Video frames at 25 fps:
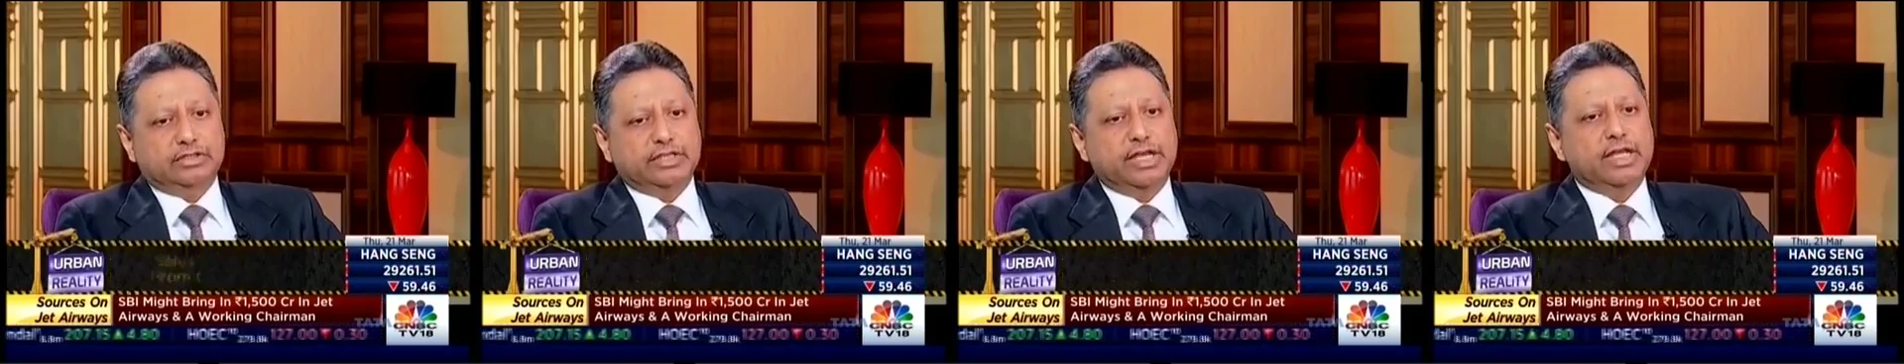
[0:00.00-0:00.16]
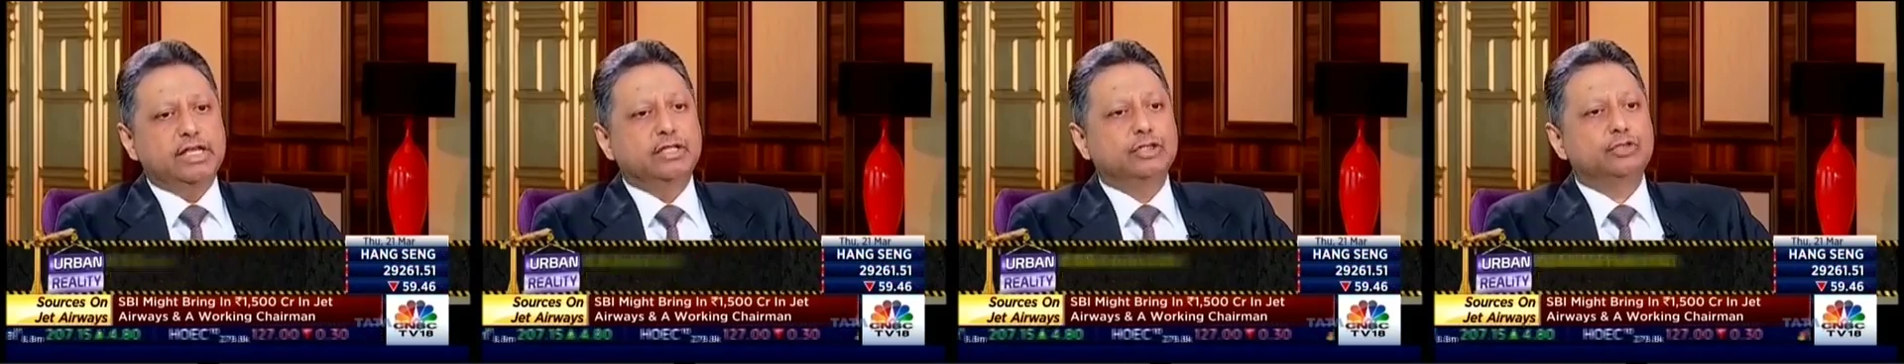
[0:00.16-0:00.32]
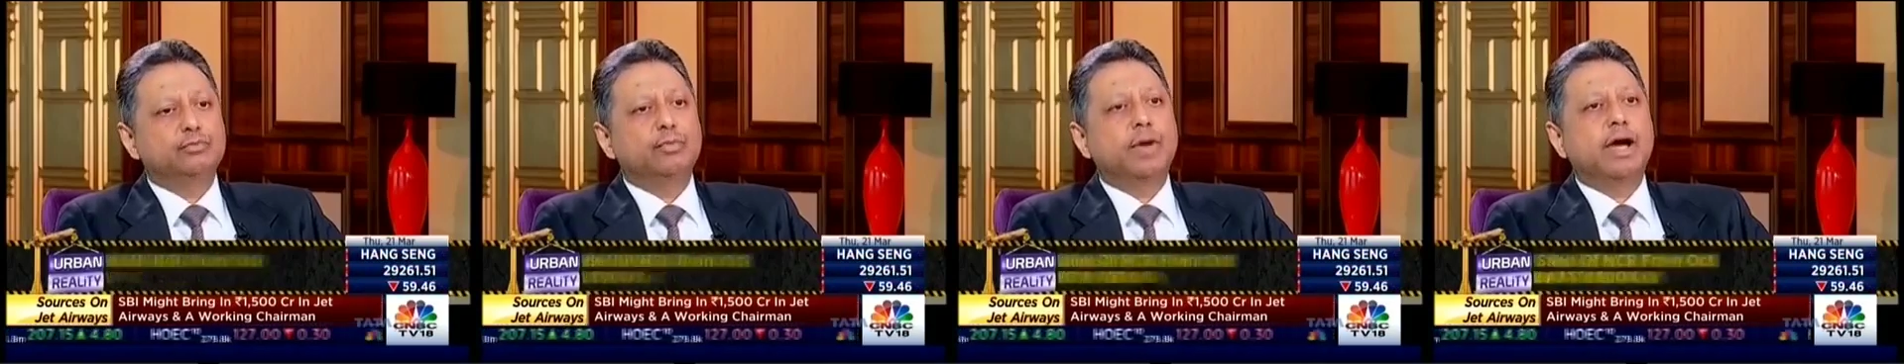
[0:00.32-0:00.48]

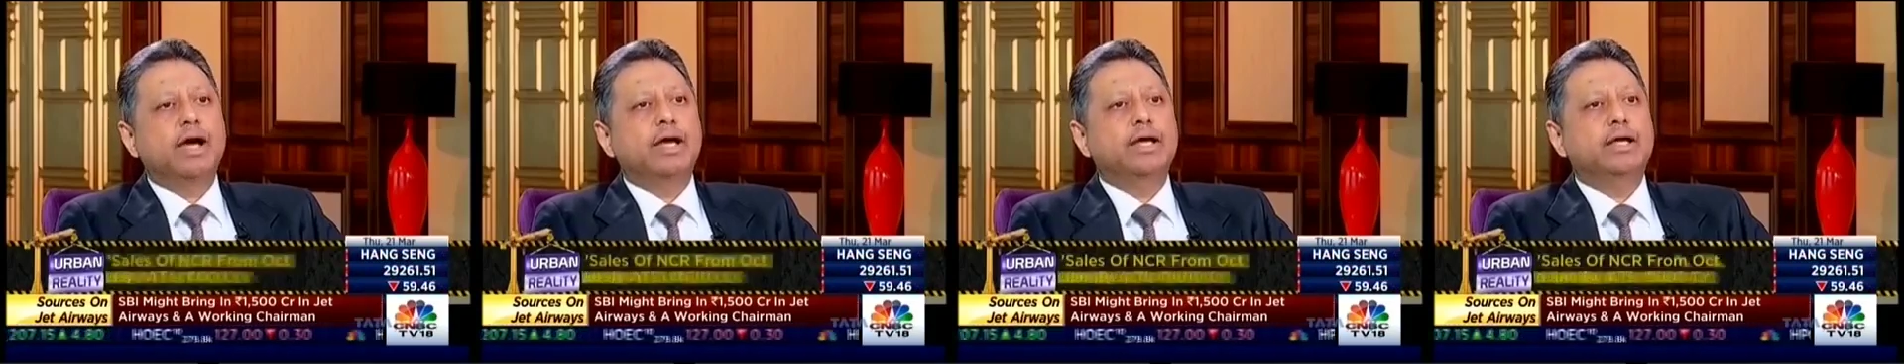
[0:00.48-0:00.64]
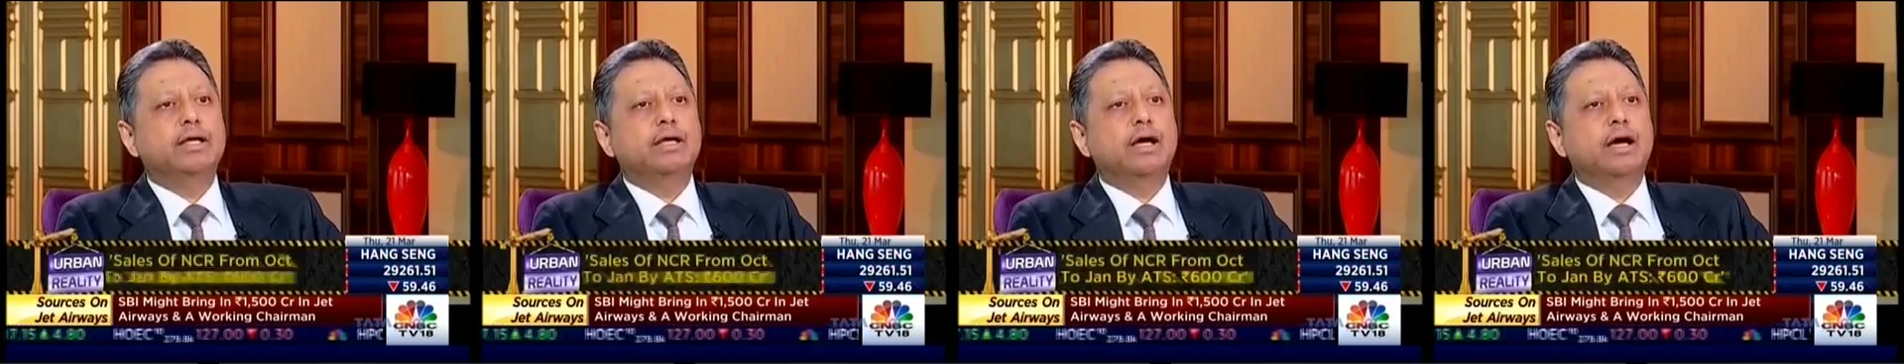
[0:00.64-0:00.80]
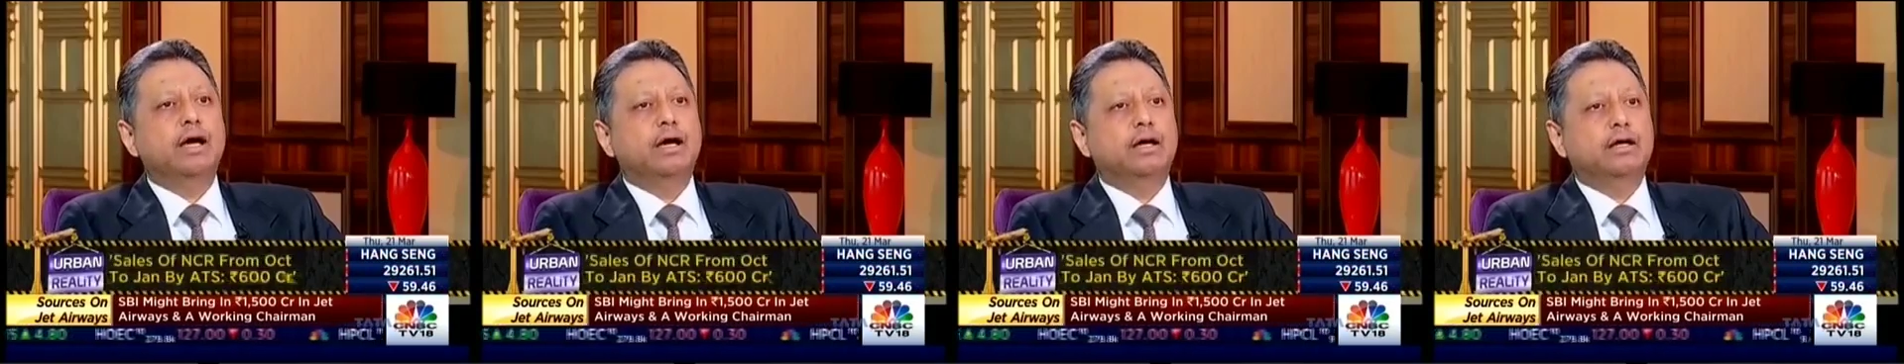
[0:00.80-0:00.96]
sales
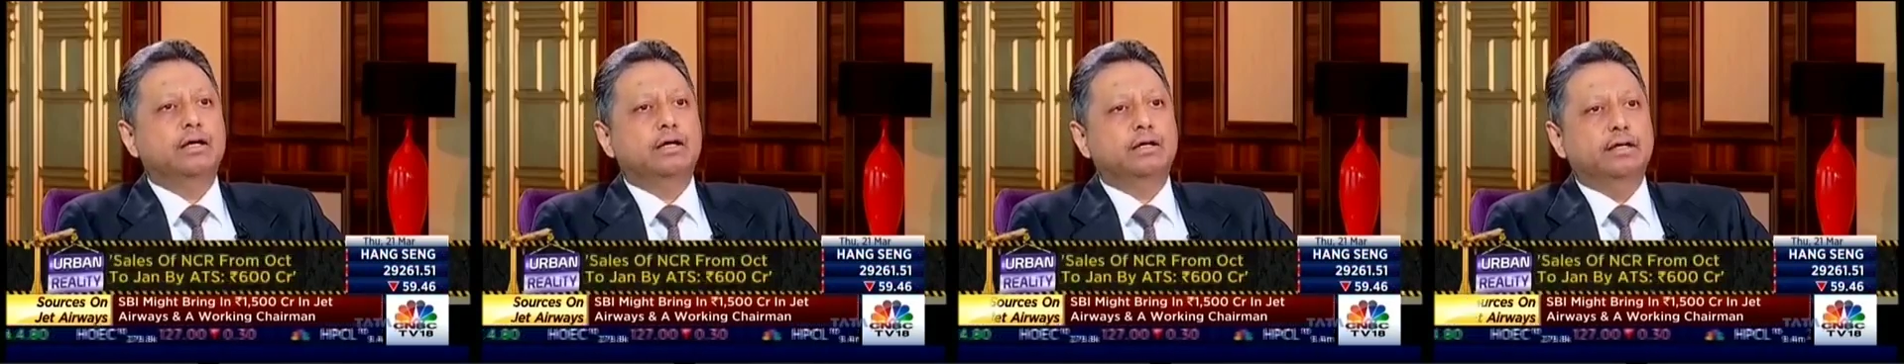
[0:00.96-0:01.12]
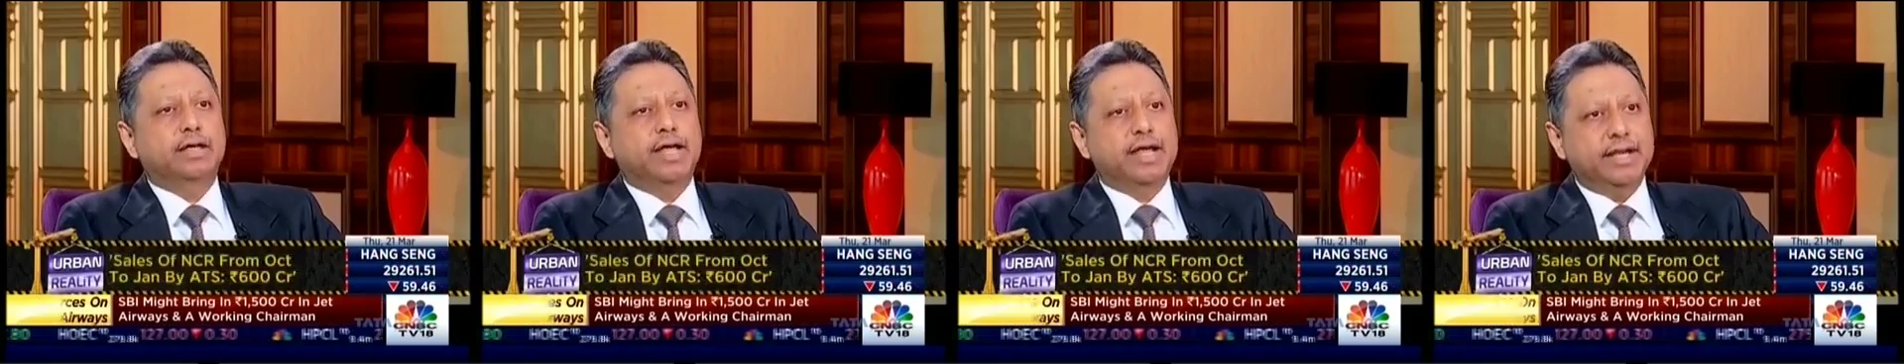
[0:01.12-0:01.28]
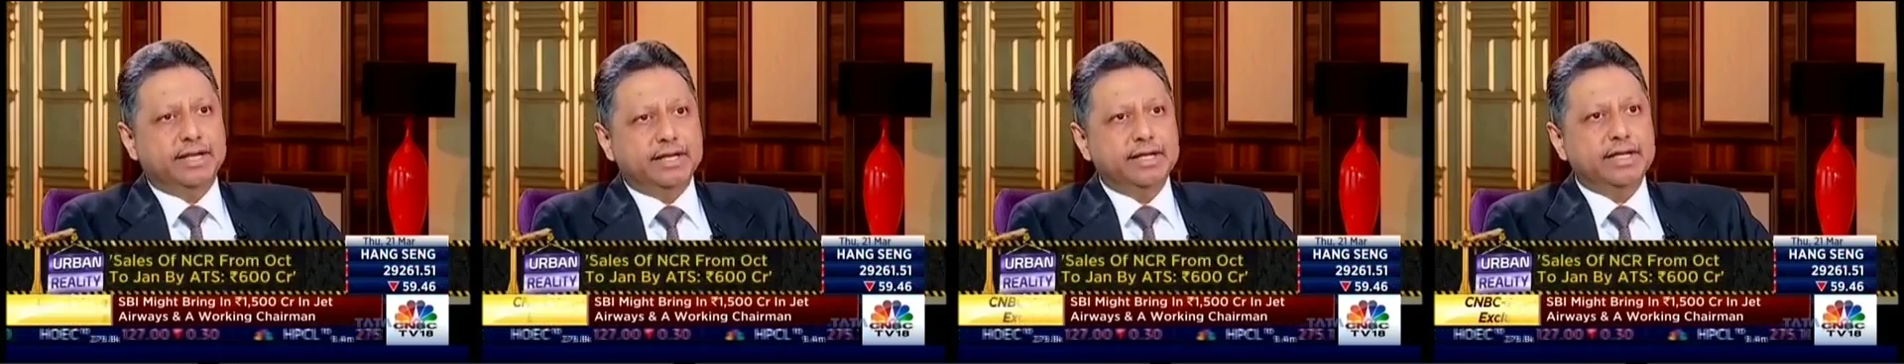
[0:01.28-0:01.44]
by
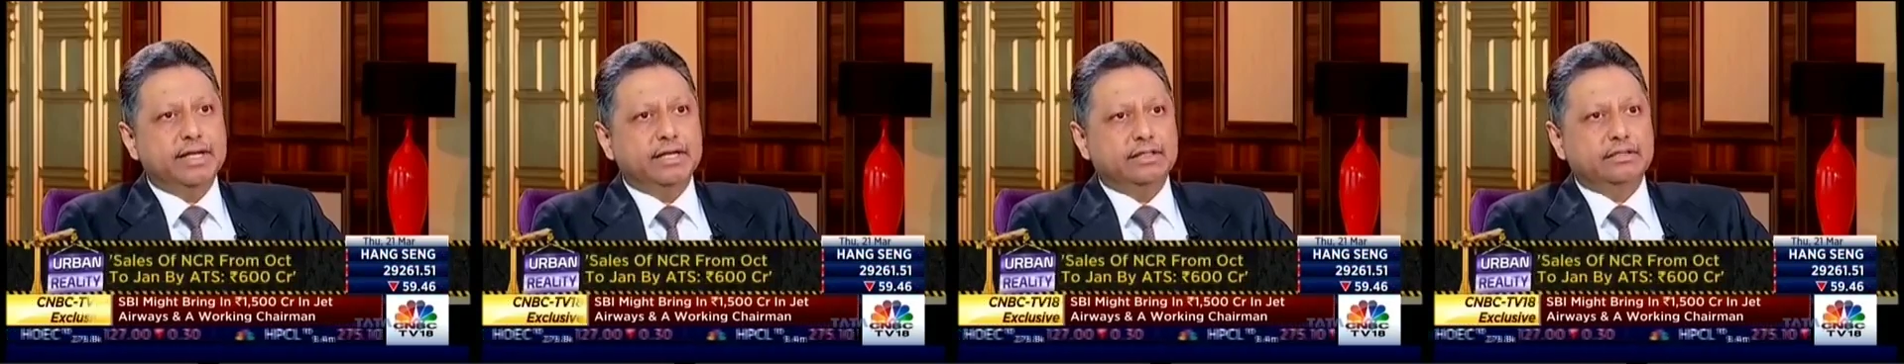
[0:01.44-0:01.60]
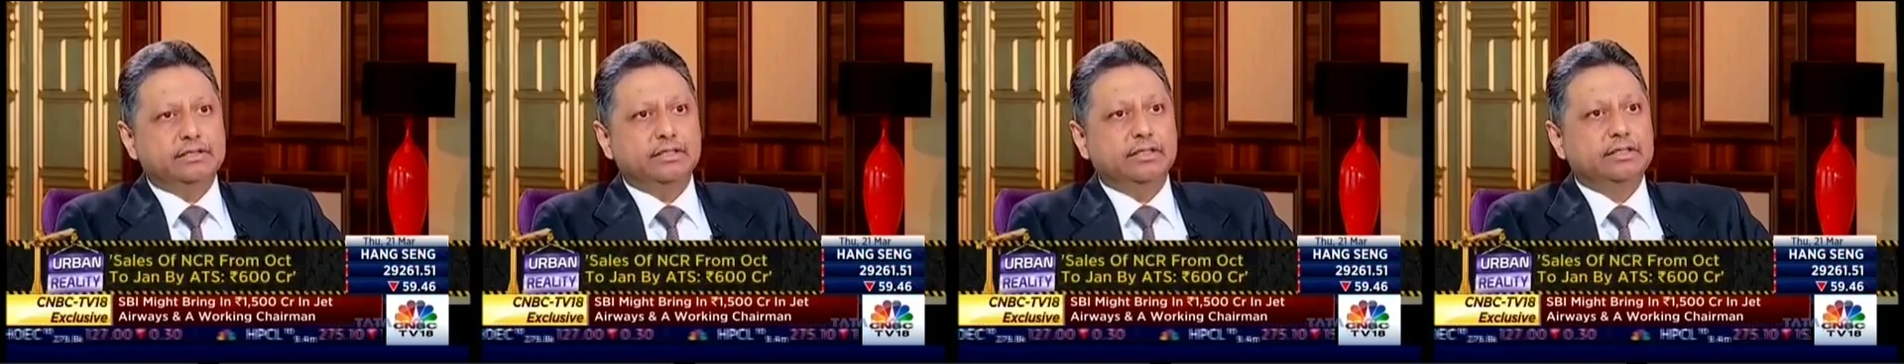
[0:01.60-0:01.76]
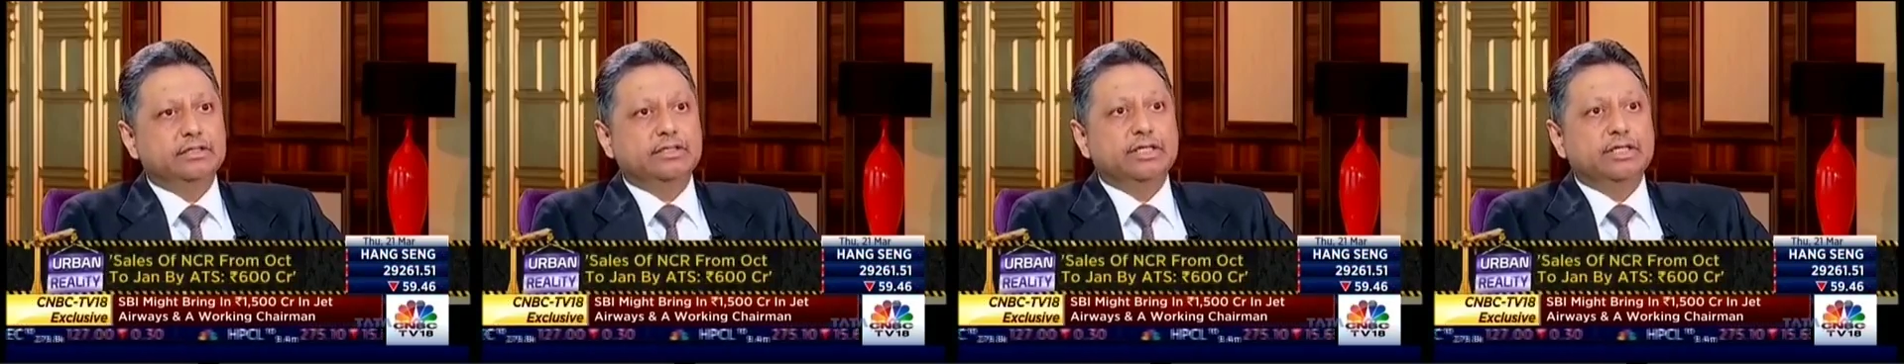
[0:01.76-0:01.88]
ATS,